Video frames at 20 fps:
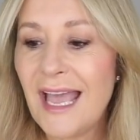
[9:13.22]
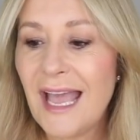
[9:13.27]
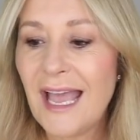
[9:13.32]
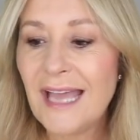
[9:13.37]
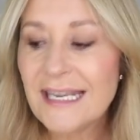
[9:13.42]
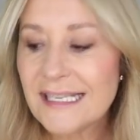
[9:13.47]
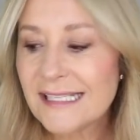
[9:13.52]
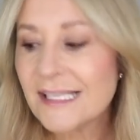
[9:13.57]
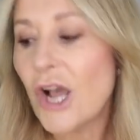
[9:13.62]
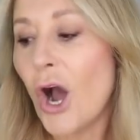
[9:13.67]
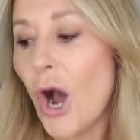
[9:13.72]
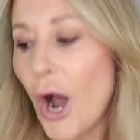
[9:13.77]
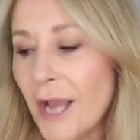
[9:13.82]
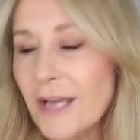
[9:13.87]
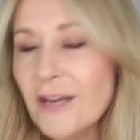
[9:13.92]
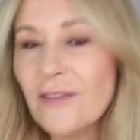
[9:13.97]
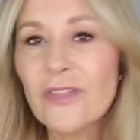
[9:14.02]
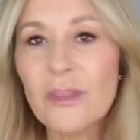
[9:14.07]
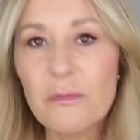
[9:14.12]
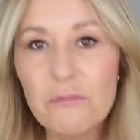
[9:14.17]
And it's
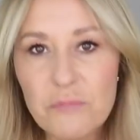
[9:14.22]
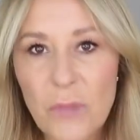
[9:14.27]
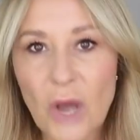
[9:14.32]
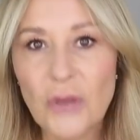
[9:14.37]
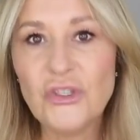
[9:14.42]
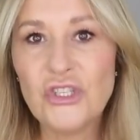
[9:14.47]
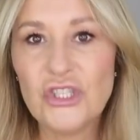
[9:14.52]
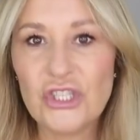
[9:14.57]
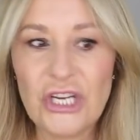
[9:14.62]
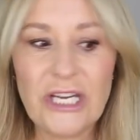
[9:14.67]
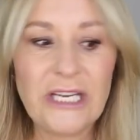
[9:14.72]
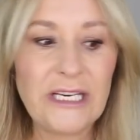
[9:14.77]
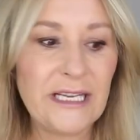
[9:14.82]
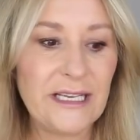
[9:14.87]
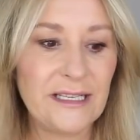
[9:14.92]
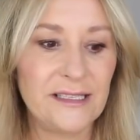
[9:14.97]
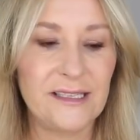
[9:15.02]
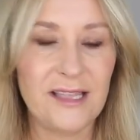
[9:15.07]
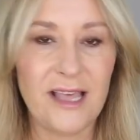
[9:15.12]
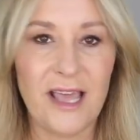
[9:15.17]
kind of the most
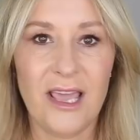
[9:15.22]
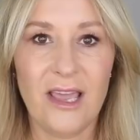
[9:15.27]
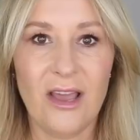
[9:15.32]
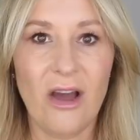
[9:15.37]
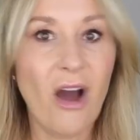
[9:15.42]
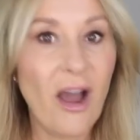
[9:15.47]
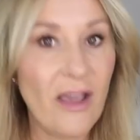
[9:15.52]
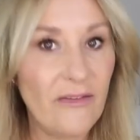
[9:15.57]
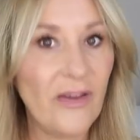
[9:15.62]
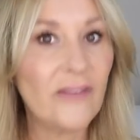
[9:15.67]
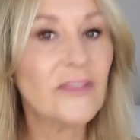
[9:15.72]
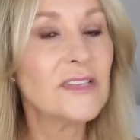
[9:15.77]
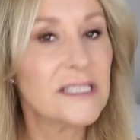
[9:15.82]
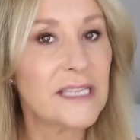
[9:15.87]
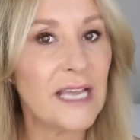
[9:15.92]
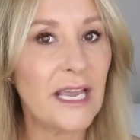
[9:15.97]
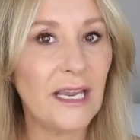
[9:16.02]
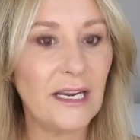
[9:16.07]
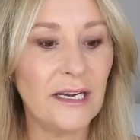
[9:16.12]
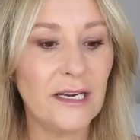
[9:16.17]
genius thing I've ever
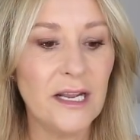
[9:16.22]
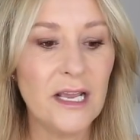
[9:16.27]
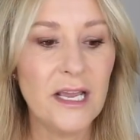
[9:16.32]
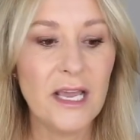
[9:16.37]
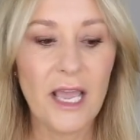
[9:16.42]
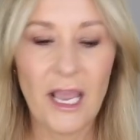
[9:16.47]
seen